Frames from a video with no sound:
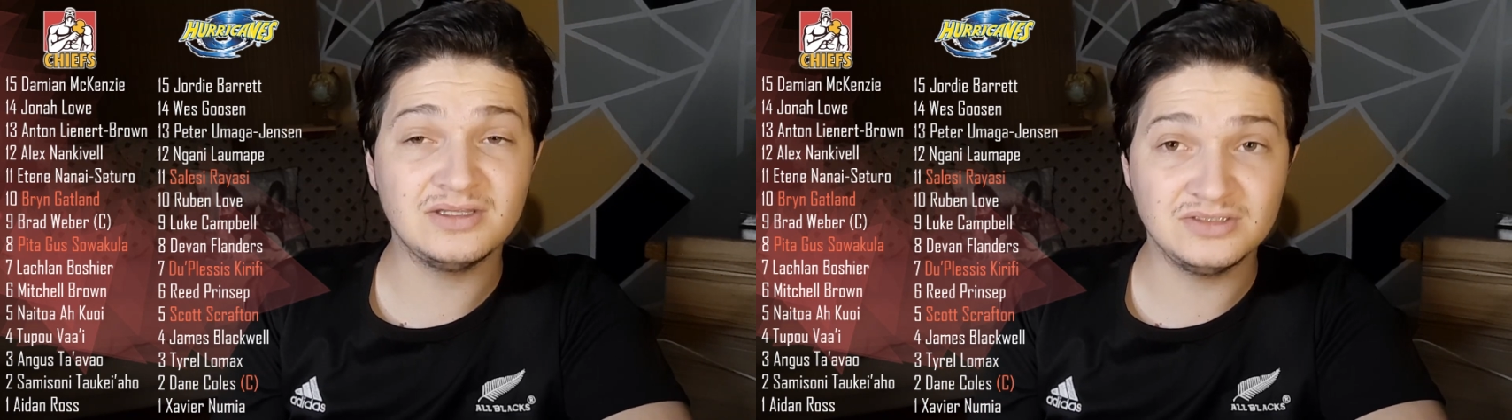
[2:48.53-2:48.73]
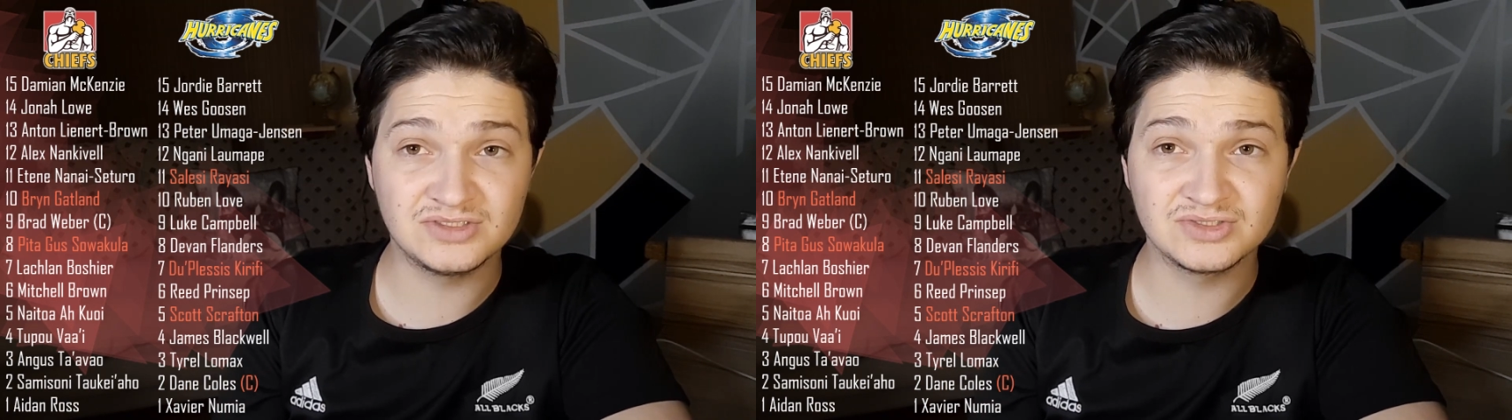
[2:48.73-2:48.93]

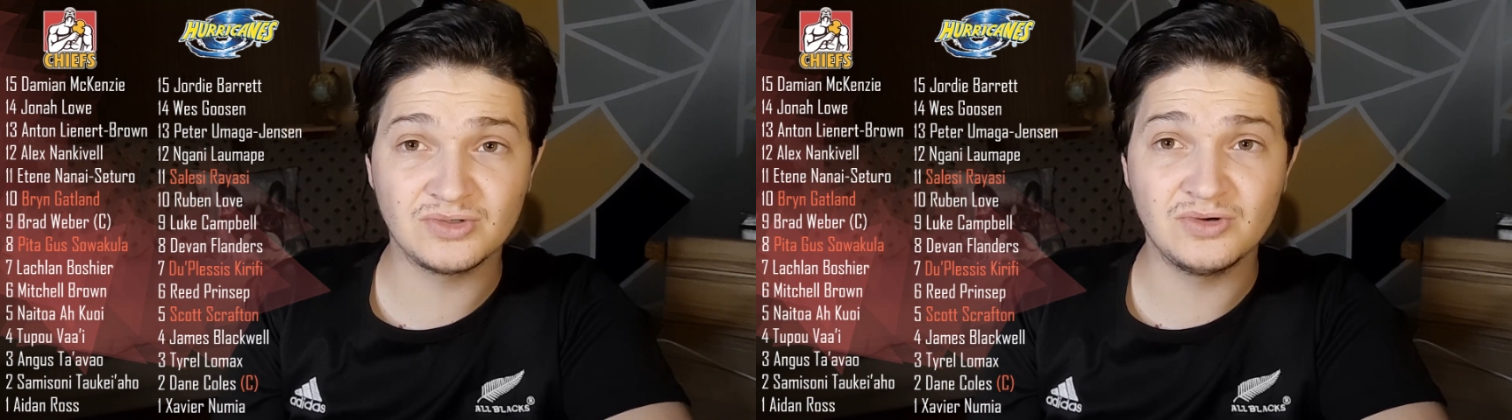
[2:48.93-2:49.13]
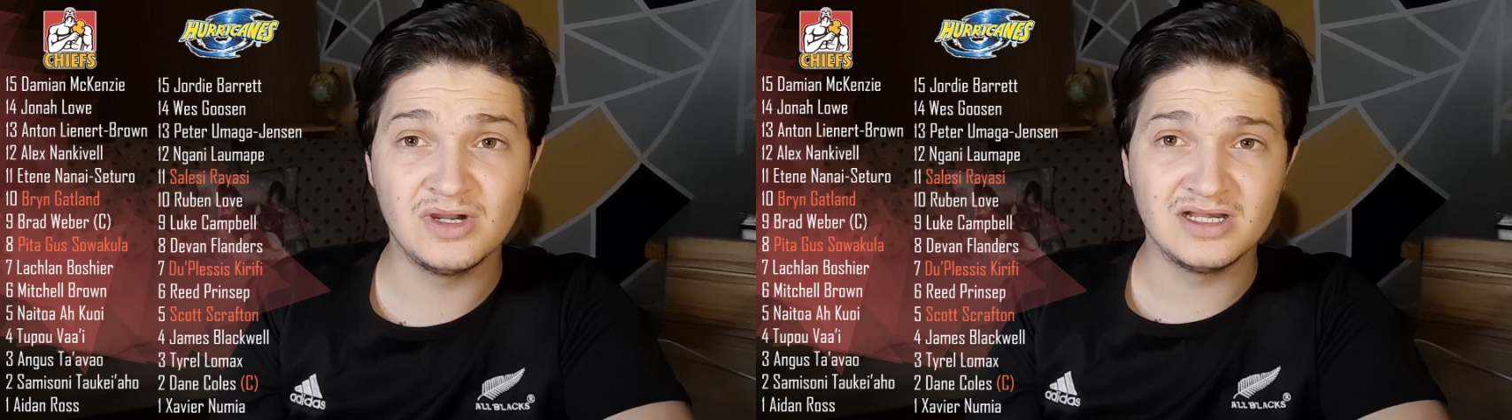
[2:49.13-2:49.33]
You
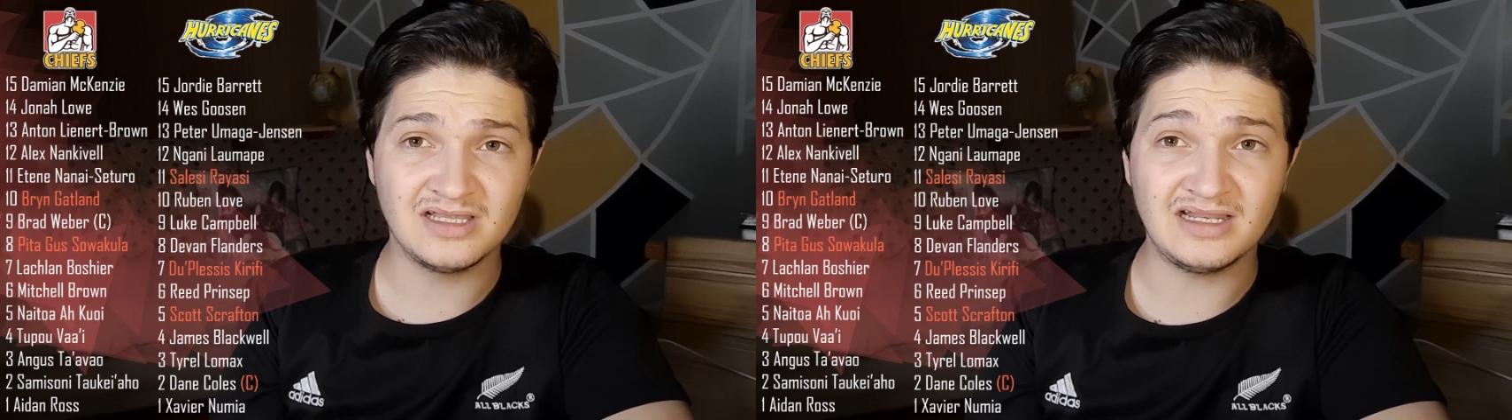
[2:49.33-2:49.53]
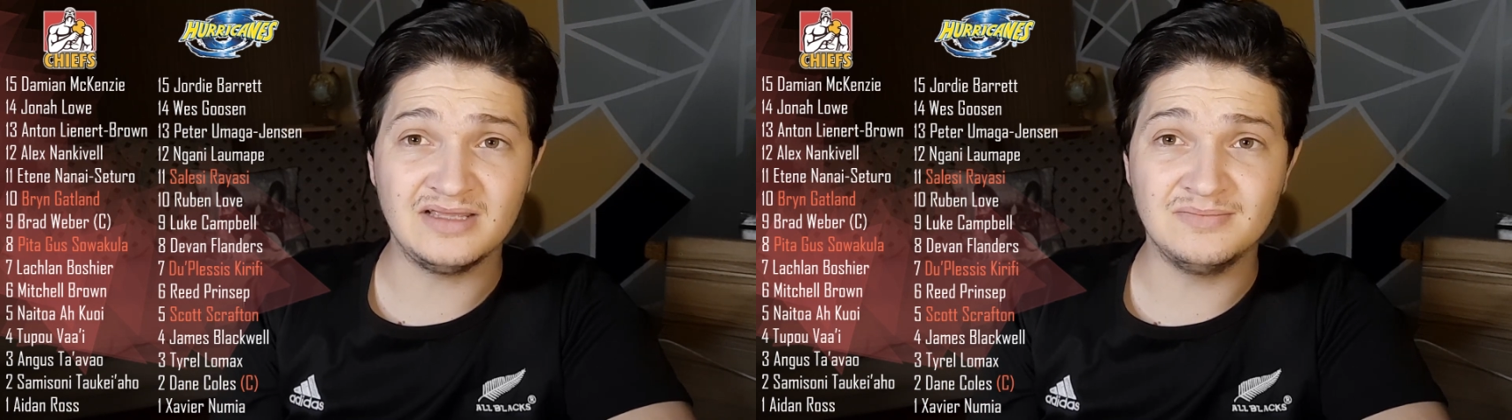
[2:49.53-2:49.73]
saw
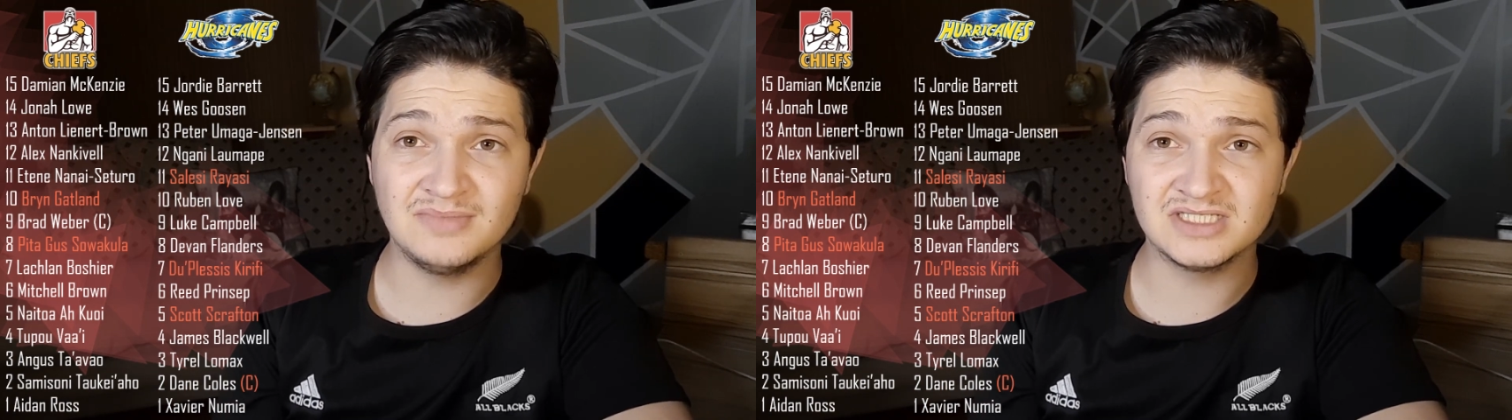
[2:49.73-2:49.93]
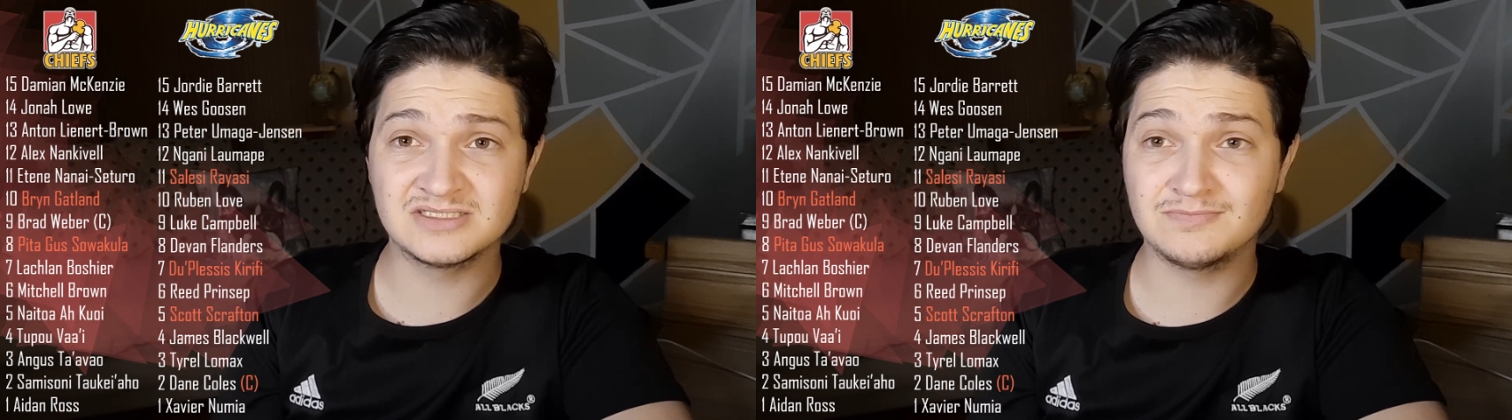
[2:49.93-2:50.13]
that he
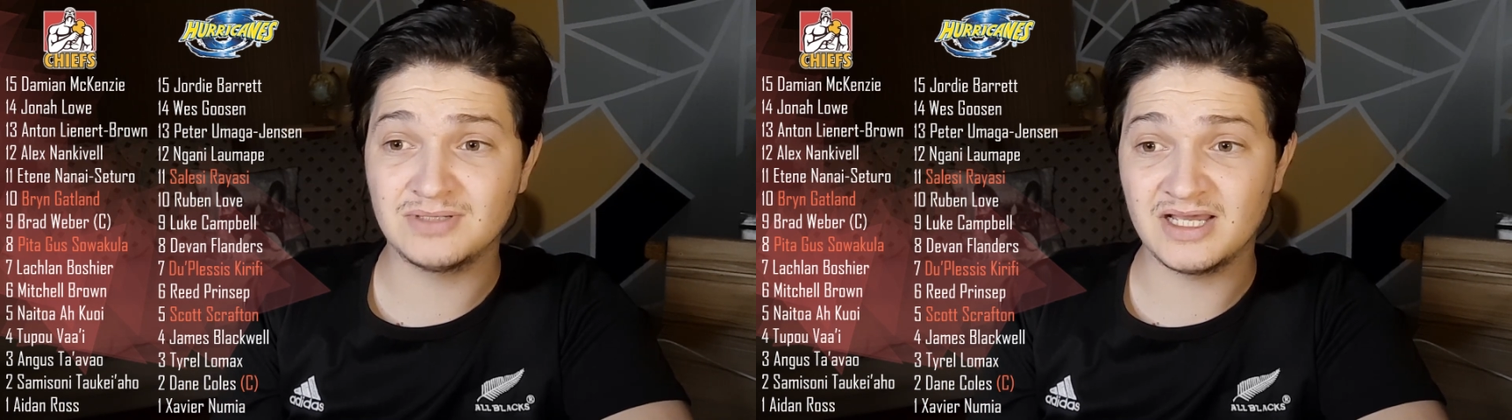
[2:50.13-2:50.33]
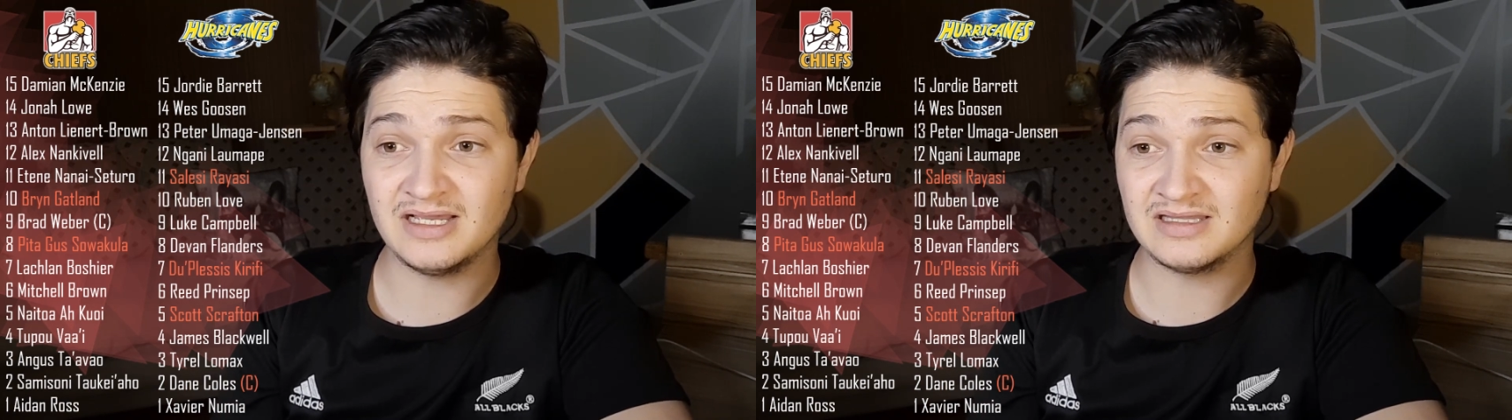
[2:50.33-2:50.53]
missed
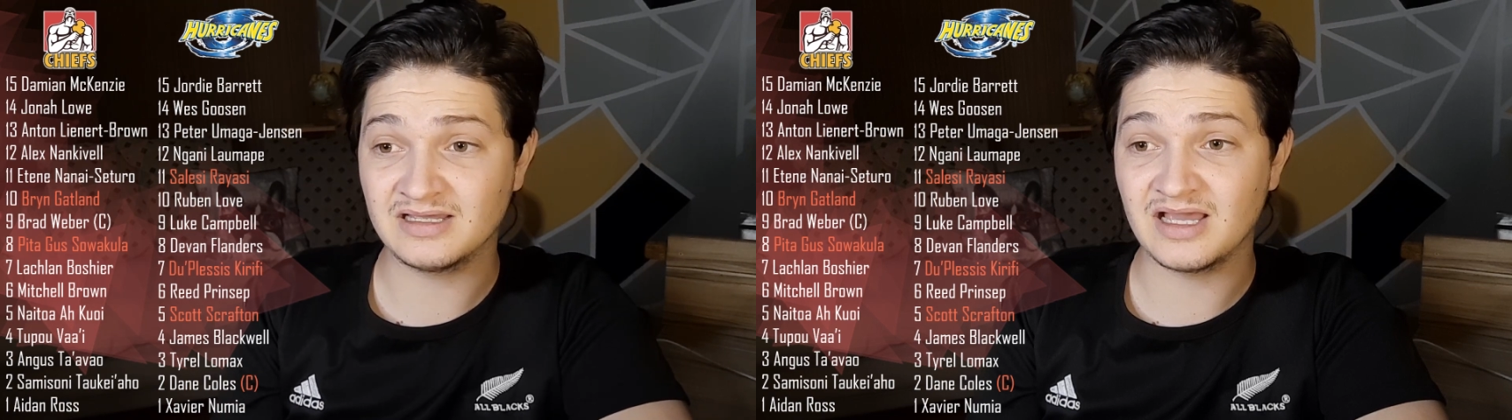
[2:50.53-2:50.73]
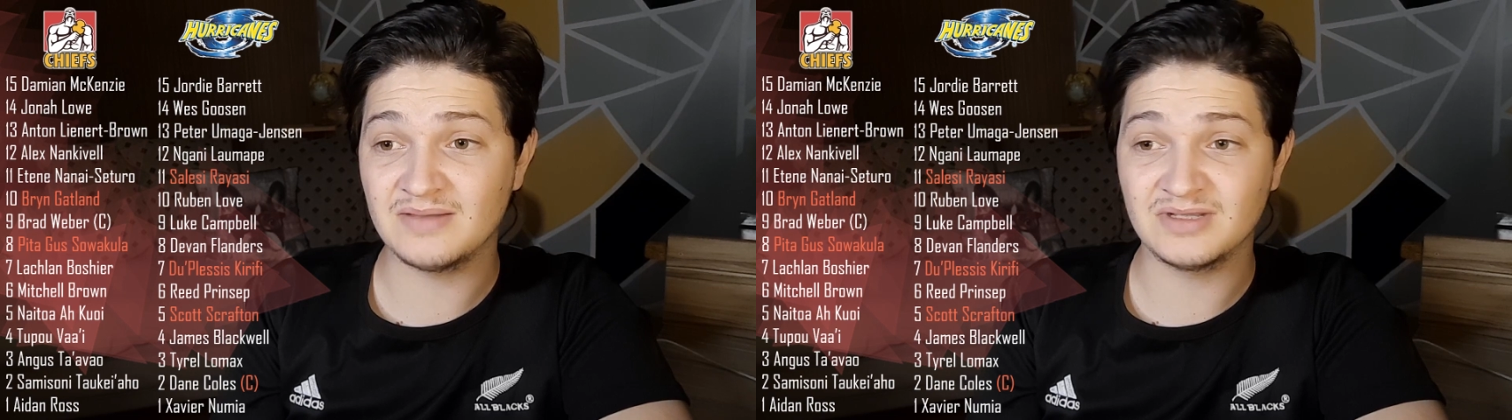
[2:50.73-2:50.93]
playing the
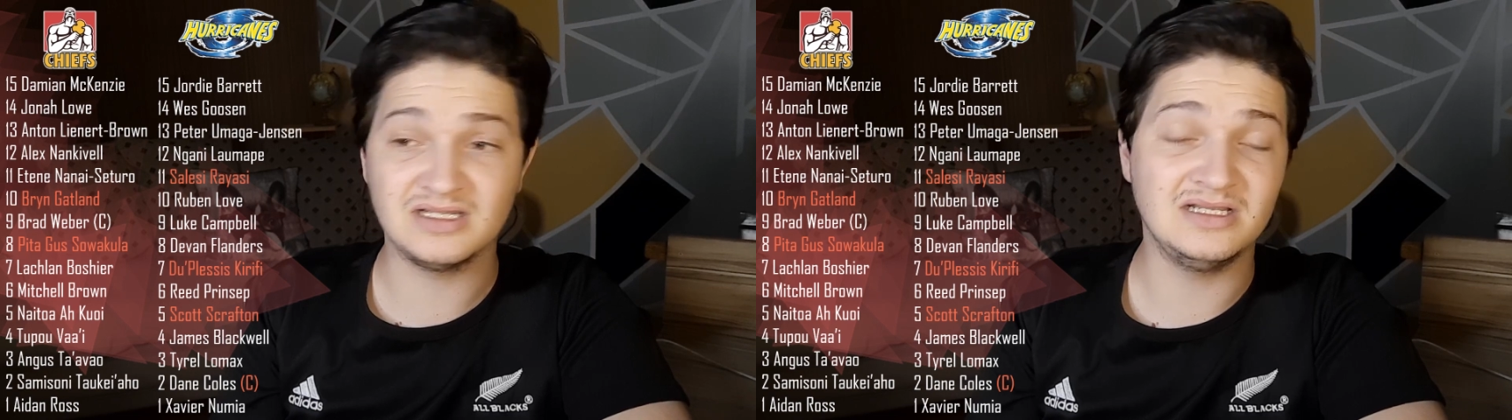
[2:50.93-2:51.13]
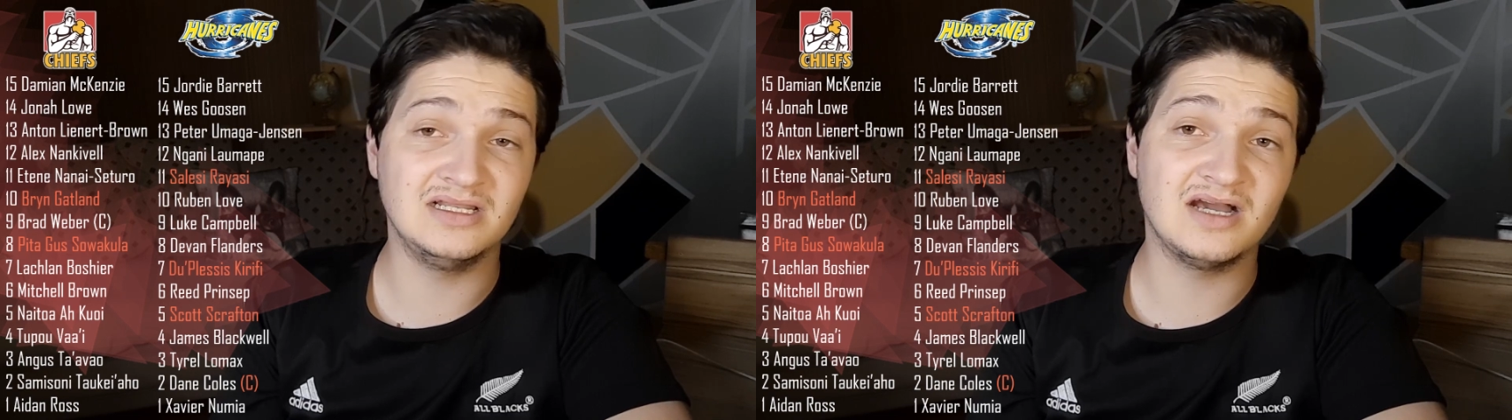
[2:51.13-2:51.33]
game that
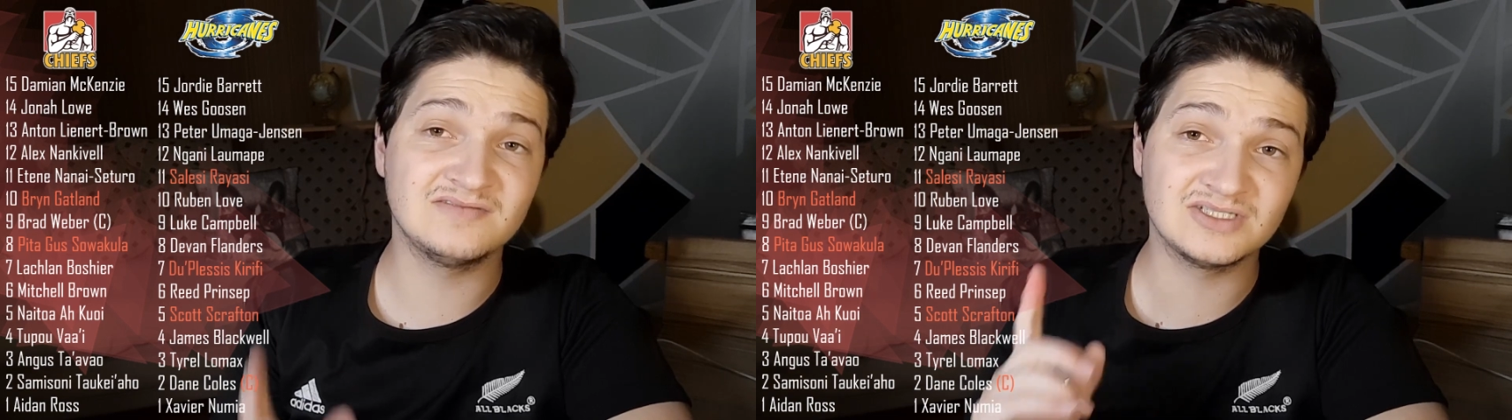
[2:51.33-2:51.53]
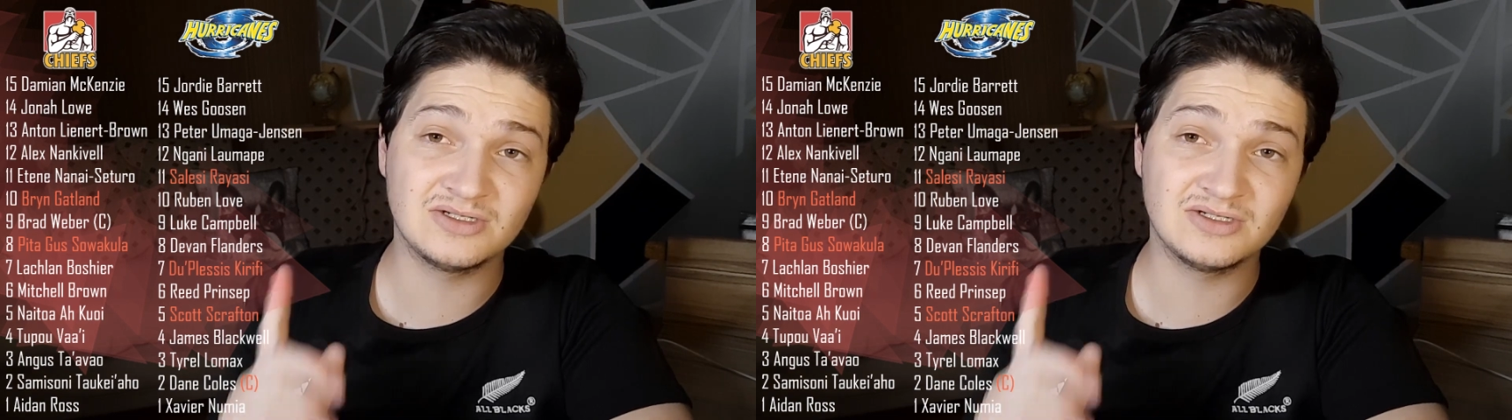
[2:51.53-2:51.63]
he loves.